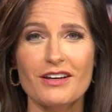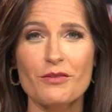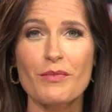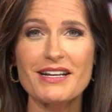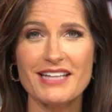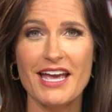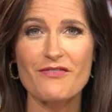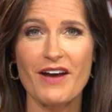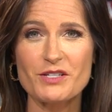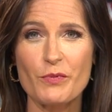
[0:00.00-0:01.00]
Monday,
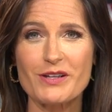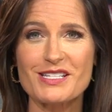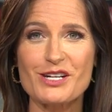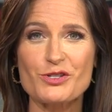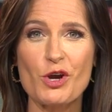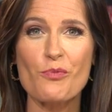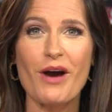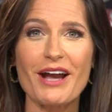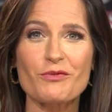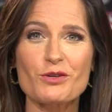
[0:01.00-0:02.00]
Vice President Joe
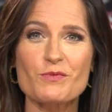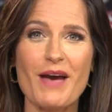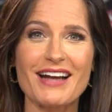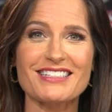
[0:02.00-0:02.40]
Biden was back